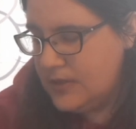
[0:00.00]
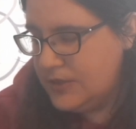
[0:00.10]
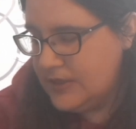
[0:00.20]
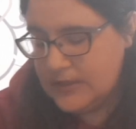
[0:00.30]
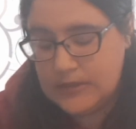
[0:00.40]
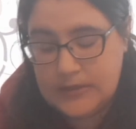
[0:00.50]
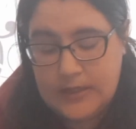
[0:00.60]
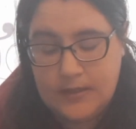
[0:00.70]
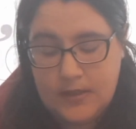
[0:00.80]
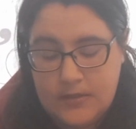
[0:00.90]
Just looks
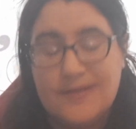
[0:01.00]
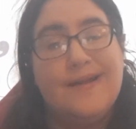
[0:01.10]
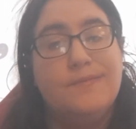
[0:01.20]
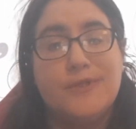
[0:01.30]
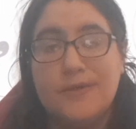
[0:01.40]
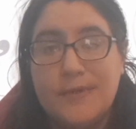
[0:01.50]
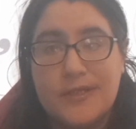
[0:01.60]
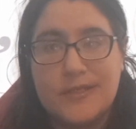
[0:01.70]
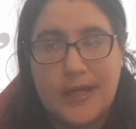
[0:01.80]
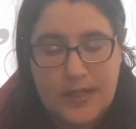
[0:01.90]
like this. And I'm super
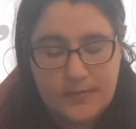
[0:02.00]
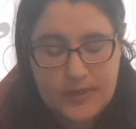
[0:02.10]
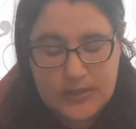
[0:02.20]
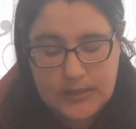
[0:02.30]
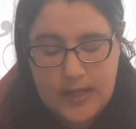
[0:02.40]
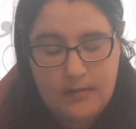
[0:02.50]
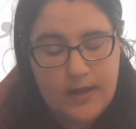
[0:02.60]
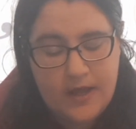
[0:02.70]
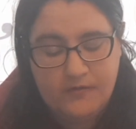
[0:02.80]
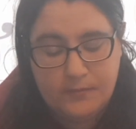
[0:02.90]
excited because now I
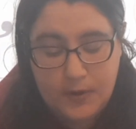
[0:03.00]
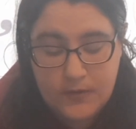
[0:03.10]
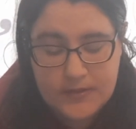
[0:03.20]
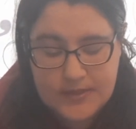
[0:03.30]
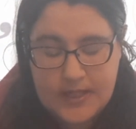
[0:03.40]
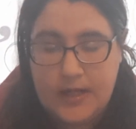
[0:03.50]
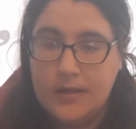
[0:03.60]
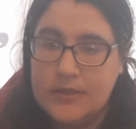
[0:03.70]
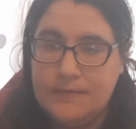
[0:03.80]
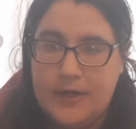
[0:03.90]
have both
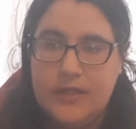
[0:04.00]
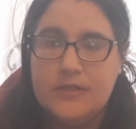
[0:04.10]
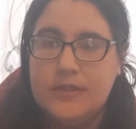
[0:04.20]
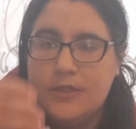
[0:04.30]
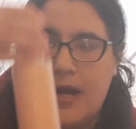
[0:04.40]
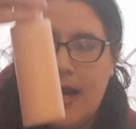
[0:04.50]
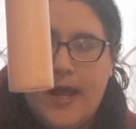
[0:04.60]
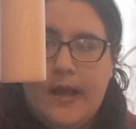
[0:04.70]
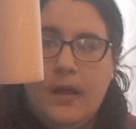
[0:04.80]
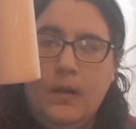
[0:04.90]
setting sprays to try
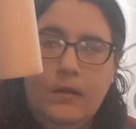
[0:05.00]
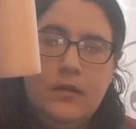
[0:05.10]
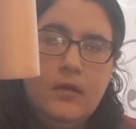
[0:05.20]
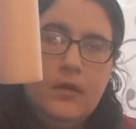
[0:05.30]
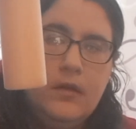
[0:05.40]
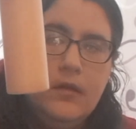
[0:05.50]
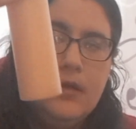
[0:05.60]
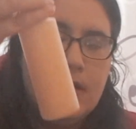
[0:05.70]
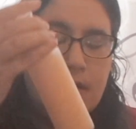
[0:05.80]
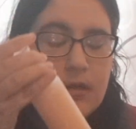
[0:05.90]
out.
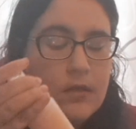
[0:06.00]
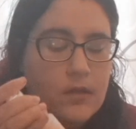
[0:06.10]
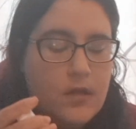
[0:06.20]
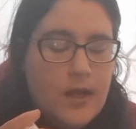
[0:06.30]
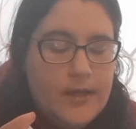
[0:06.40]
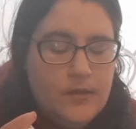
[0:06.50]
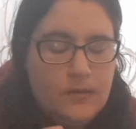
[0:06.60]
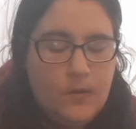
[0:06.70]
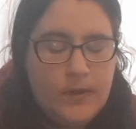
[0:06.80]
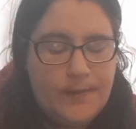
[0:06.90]
I don't
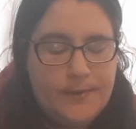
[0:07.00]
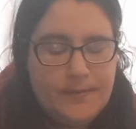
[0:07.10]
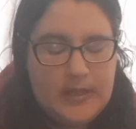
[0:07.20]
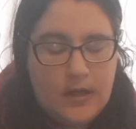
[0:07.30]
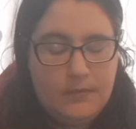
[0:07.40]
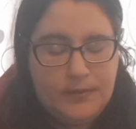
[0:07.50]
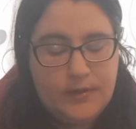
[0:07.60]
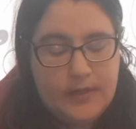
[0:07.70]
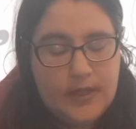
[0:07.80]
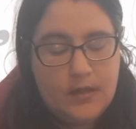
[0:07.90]
know when I'm going to be
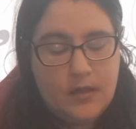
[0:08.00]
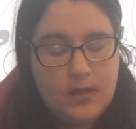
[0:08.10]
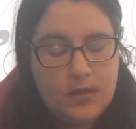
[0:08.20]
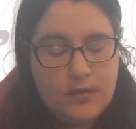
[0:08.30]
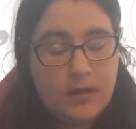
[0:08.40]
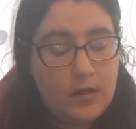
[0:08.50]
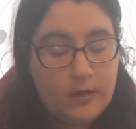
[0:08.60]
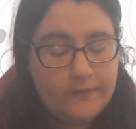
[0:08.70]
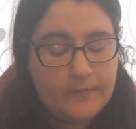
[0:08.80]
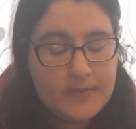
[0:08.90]
uploading the
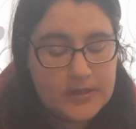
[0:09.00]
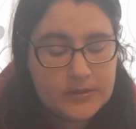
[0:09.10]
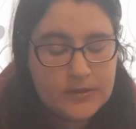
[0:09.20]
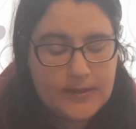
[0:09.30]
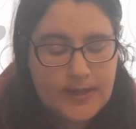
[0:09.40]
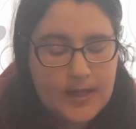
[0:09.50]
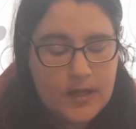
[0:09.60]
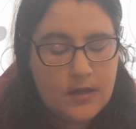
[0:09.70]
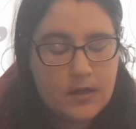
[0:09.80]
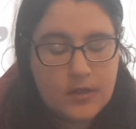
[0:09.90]
haul from
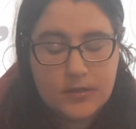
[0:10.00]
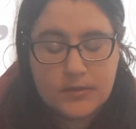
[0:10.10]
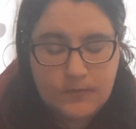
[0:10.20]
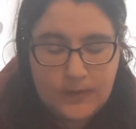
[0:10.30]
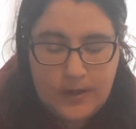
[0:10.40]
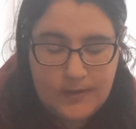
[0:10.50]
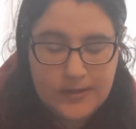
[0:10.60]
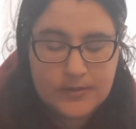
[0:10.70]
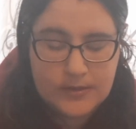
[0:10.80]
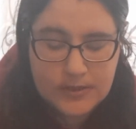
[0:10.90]
yesterday or when I went
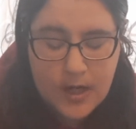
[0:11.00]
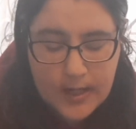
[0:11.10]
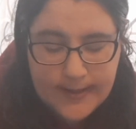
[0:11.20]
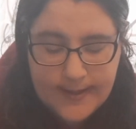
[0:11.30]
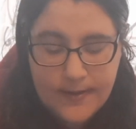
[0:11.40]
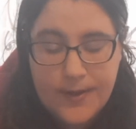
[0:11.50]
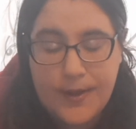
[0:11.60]
to Target,